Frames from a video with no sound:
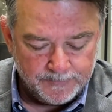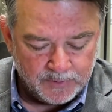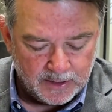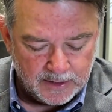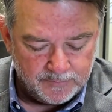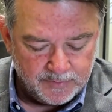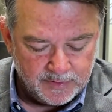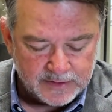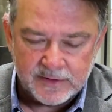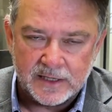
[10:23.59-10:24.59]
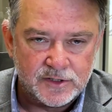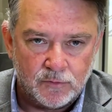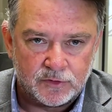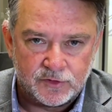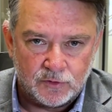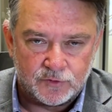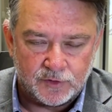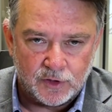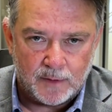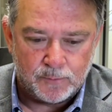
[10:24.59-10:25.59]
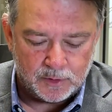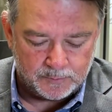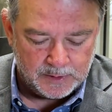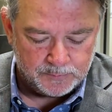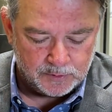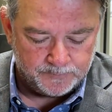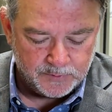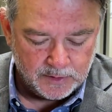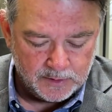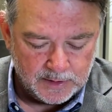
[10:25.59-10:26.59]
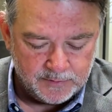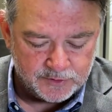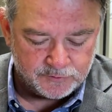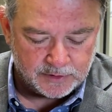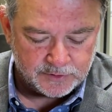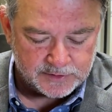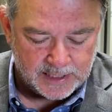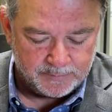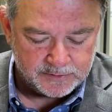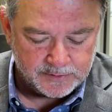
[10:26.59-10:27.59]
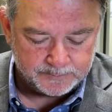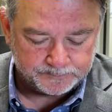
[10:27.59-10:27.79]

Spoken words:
There's no excuse for not putting people in these stretch assignments.